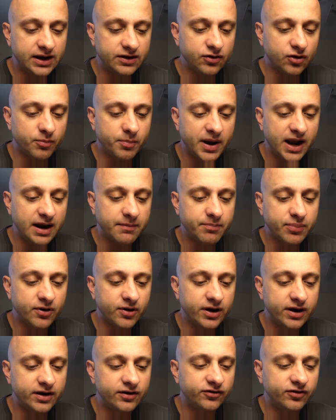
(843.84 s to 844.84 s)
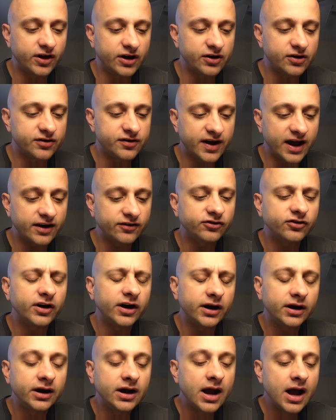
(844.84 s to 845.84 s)
in your paper is that you're
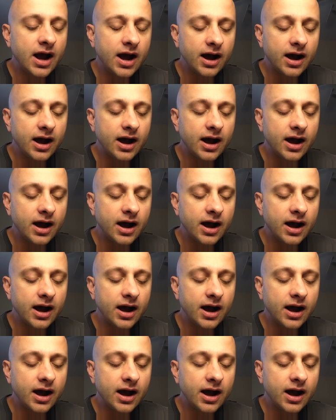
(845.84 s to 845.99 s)
testing.